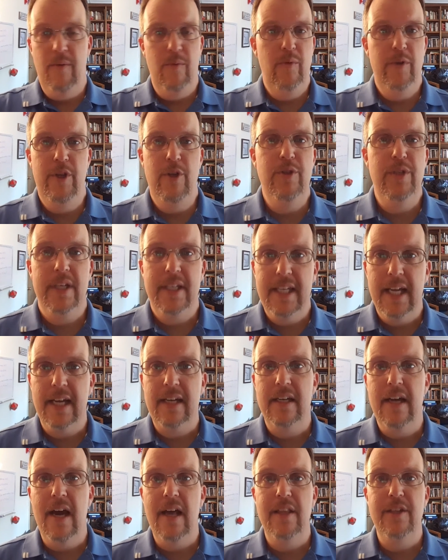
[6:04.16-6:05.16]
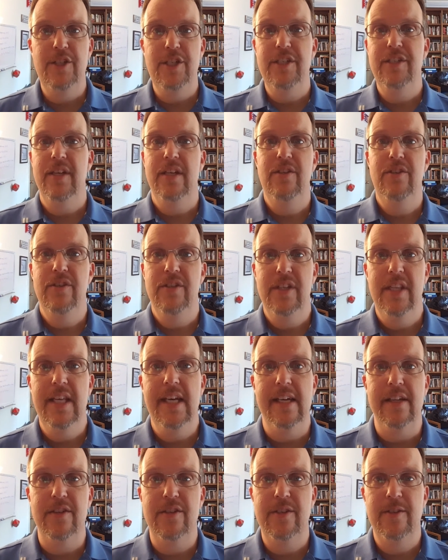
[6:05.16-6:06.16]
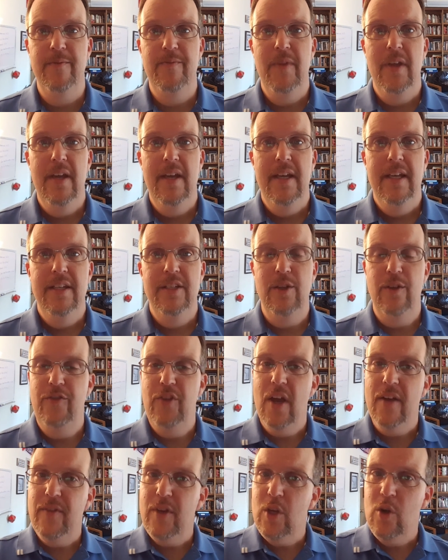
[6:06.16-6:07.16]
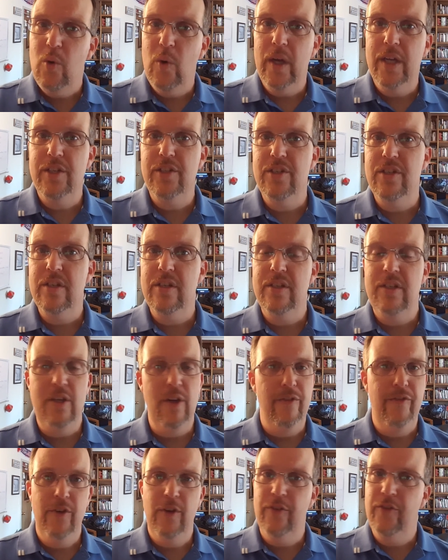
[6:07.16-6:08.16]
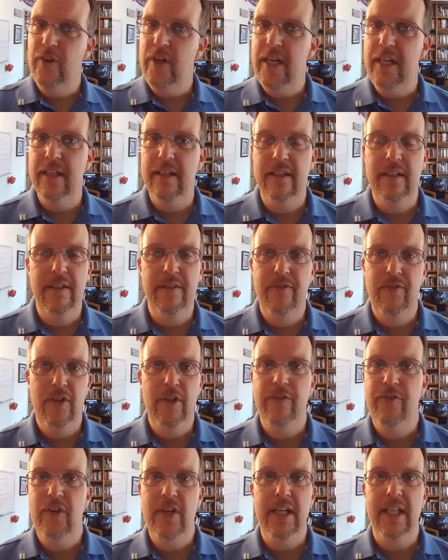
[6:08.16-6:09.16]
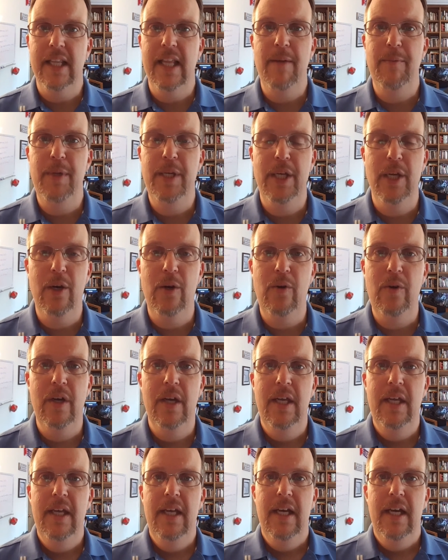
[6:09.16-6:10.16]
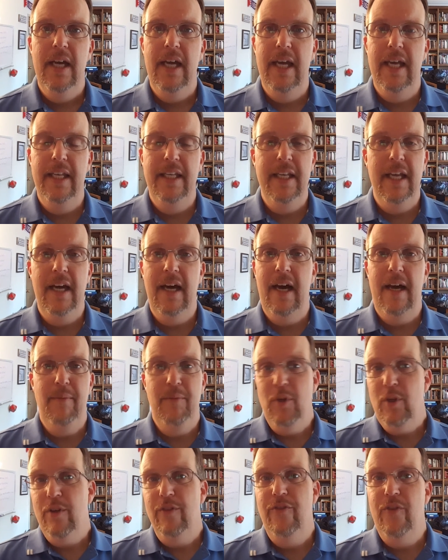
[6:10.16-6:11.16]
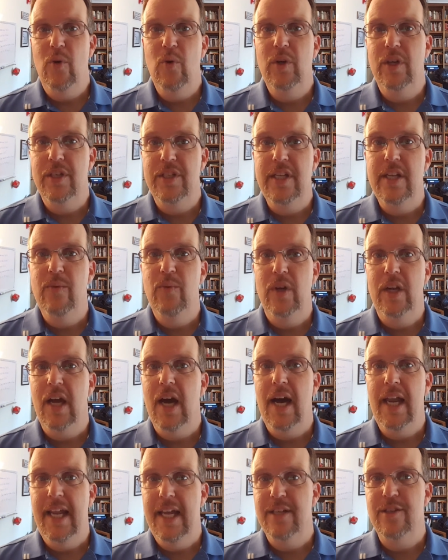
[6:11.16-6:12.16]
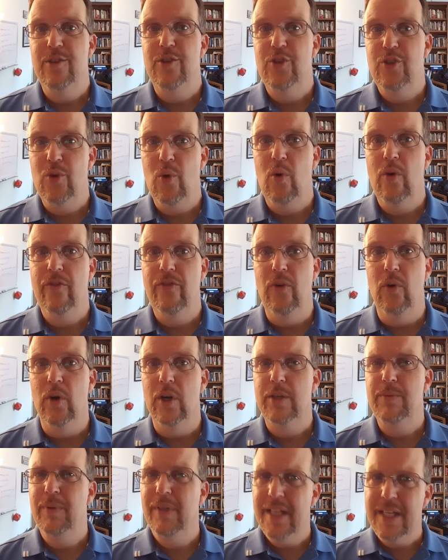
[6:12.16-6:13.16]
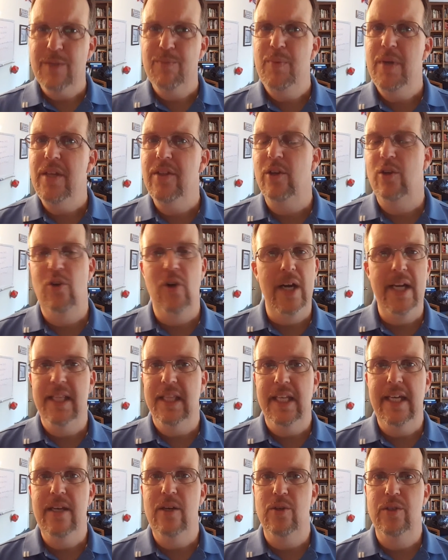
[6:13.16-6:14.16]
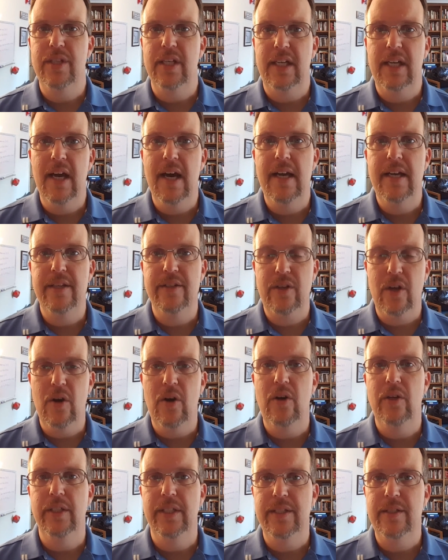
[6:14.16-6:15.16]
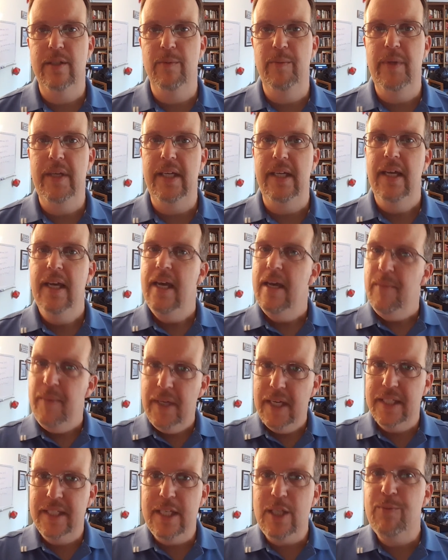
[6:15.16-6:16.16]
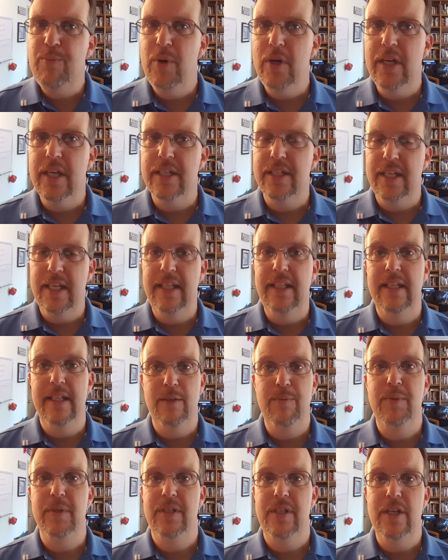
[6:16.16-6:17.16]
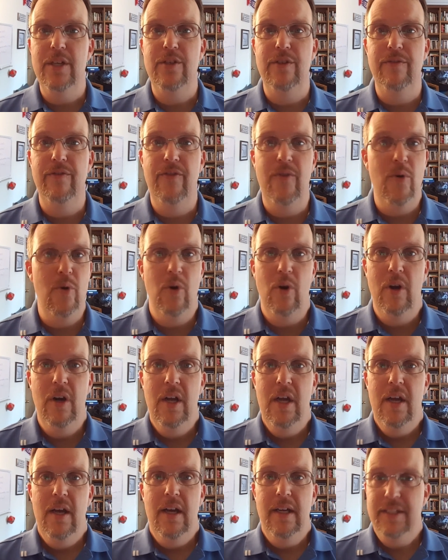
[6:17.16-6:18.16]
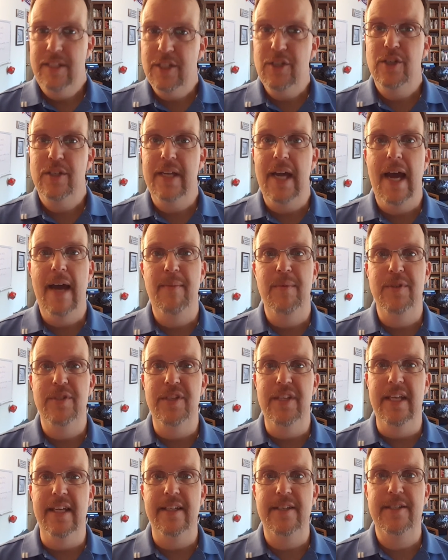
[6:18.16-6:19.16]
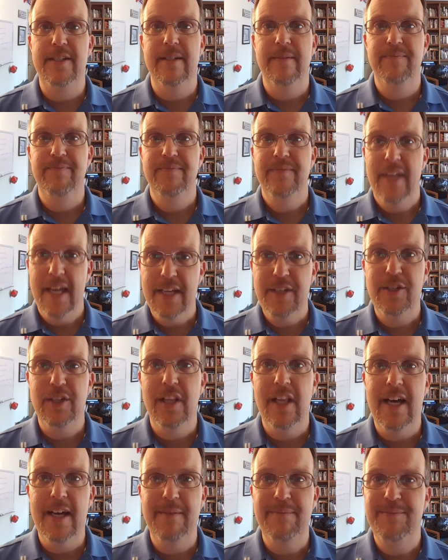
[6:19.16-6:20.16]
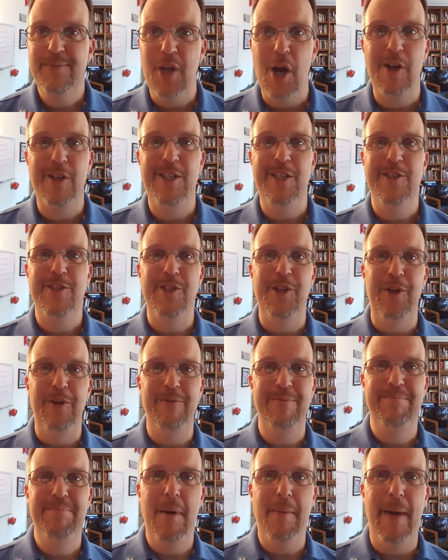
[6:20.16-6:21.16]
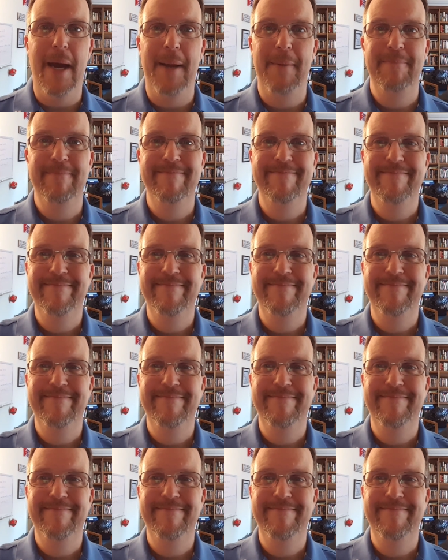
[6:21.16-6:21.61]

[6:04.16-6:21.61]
using technology such as this. So if you have any questions, feel free to let me know. And I'm looking forward to seeing what God has in store for us. But let's be the great leaders that God has called us to be, because He's put us in this position for such a time as this. Thanks a lot. Talk to you soon. Bye-bye.